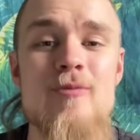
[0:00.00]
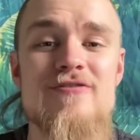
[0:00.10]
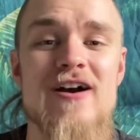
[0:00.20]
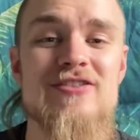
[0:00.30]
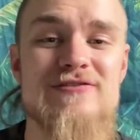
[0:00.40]
you
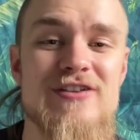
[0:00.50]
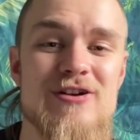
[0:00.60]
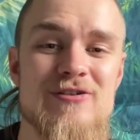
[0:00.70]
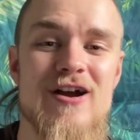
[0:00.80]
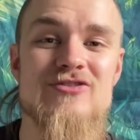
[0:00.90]
found this video
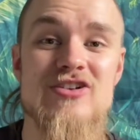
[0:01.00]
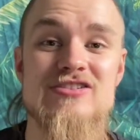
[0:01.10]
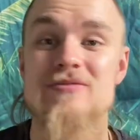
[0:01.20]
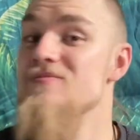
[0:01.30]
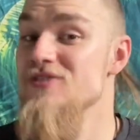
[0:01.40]
quite interesting.
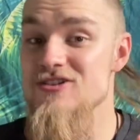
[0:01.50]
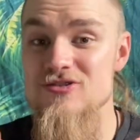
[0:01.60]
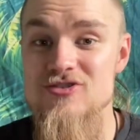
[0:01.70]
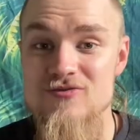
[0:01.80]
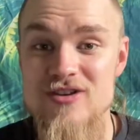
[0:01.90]
And please do
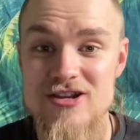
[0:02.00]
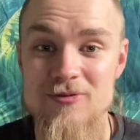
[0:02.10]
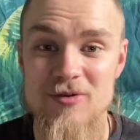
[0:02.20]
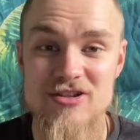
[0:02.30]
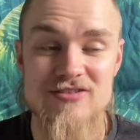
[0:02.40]
some reading up
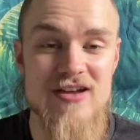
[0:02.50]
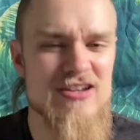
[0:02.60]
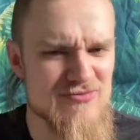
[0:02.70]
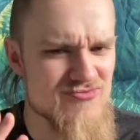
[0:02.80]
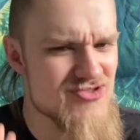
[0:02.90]
on this event. It's
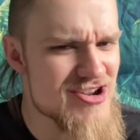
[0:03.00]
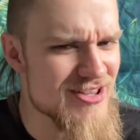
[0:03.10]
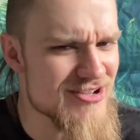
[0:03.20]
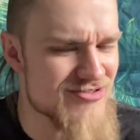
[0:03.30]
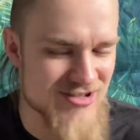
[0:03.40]
really
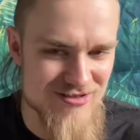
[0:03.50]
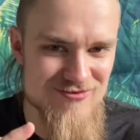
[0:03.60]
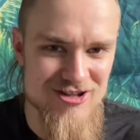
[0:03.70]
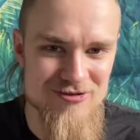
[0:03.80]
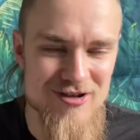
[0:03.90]
interesting,
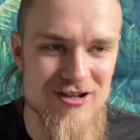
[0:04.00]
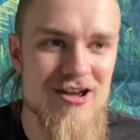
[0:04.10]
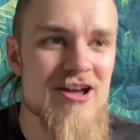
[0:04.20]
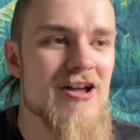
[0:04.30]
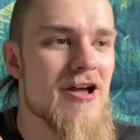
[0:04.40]
really weird.
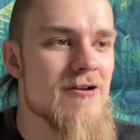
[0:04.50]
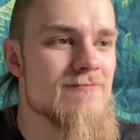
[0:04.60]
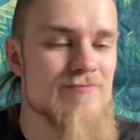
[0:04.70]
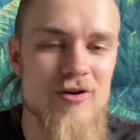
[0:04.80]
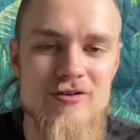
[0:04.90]

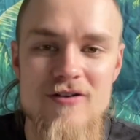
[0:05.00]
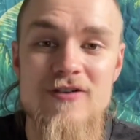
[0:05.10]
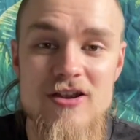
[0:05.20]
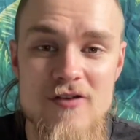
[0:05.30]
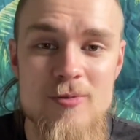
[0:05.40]
But thank
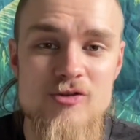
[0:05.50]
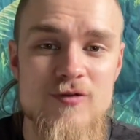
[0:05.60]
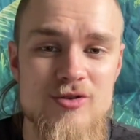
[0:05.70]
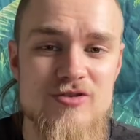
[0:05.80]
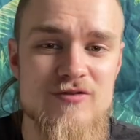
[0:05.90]
you very much for
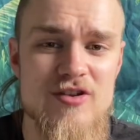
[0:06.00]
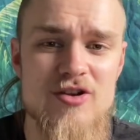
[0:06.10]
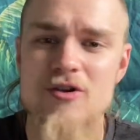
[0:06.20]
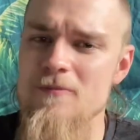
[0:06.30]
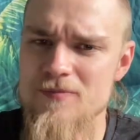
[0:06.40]
watching this
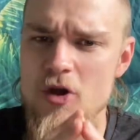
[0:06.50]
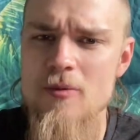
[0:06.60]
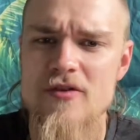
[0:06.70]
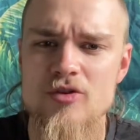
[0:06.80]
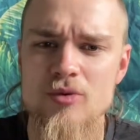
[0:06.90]
video. Hope
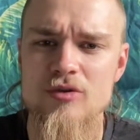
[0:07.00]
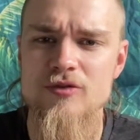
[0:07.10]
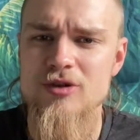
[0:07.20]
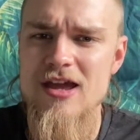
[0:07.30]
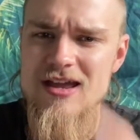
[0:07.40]
you're having a wonderful
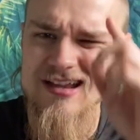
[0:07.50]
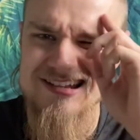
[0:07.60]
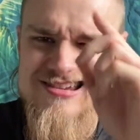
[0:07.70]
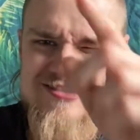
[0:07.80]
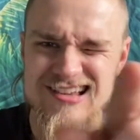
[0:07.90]
day, and I'll
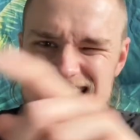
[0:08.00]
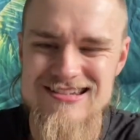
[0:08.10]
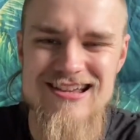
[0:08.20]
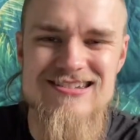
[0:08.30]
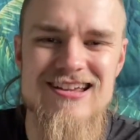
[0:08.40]
see you
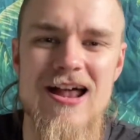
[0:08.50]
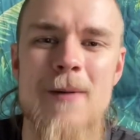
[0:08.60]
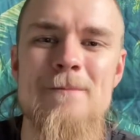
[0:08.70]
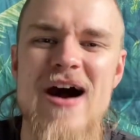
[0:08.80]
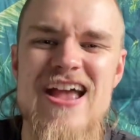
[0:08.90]
later. Ta-da,
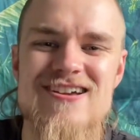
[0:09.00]
bye.